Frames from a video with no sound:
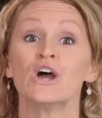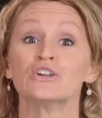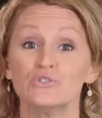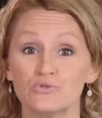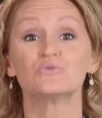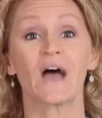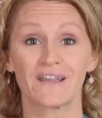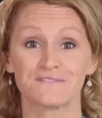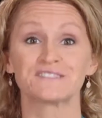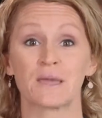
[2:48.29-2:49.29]
you do not
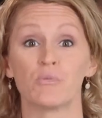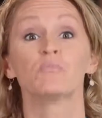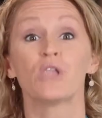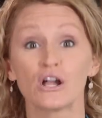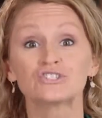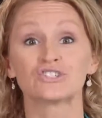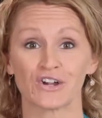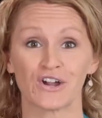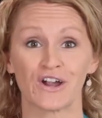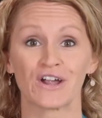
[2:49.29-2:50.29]
have stable blood
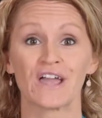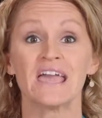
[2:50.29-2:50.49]
sugar.